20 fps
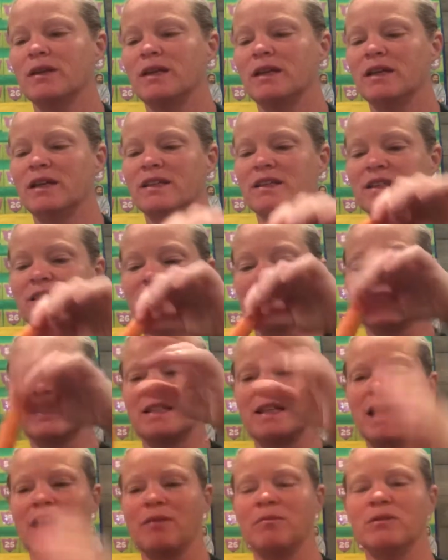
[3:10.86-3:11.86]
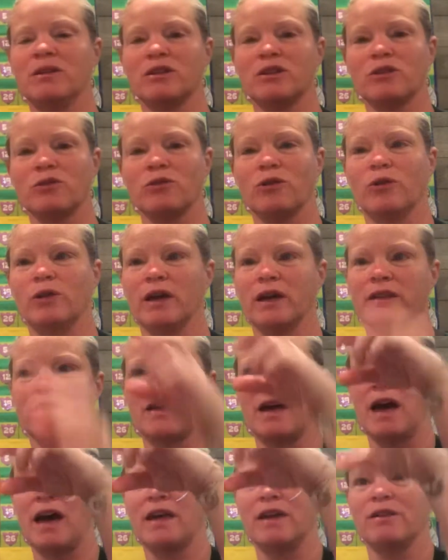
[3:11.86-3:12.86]
Is it the stem? Does it grow like
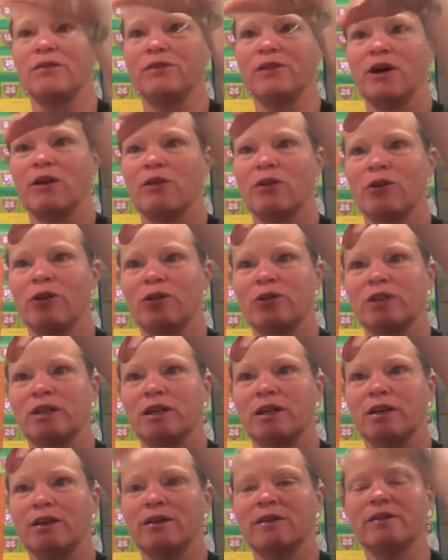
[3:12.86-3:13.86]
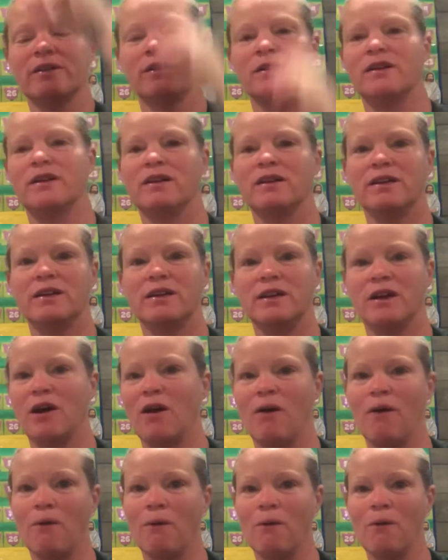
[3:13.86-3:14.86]
that and the flower grows here?
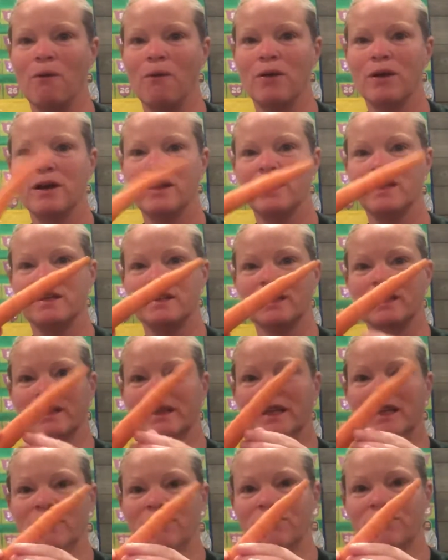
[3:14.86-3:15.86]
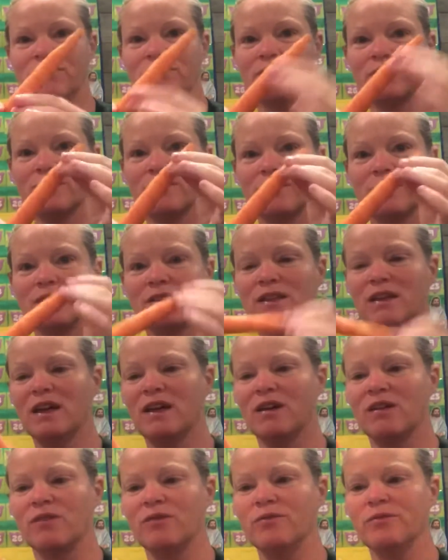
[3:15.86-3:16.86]
No. Is it a leaf?
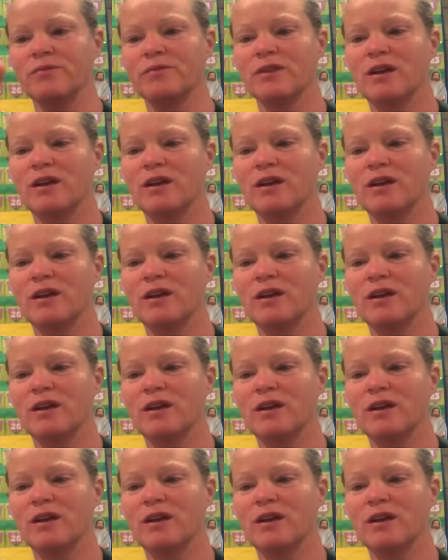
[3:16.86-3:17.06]
No.